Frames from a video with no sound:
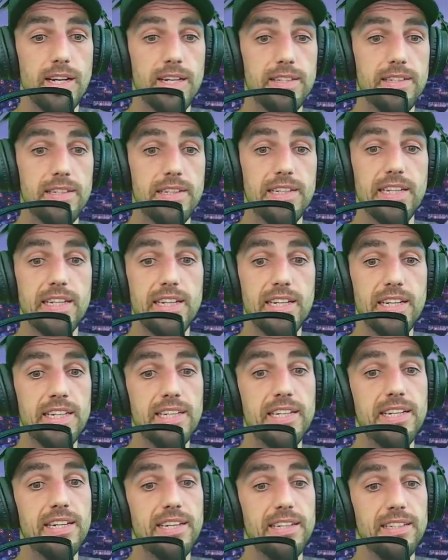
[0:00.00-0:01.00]
today in
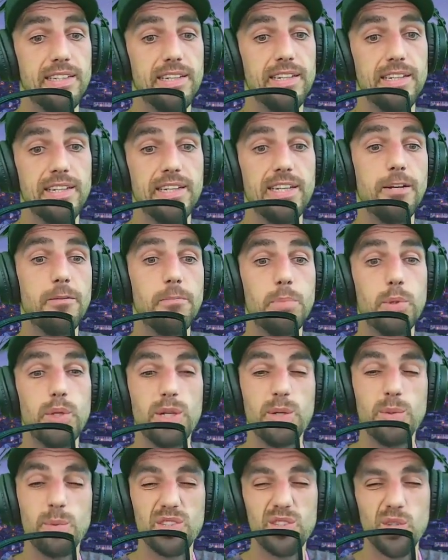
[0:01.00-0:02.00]
that. That uh, but it
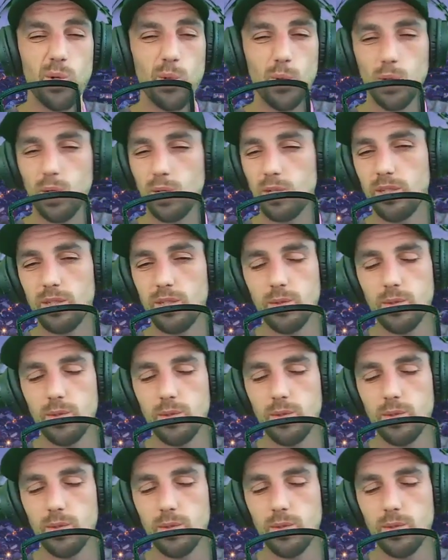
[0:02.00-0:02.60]
was old news.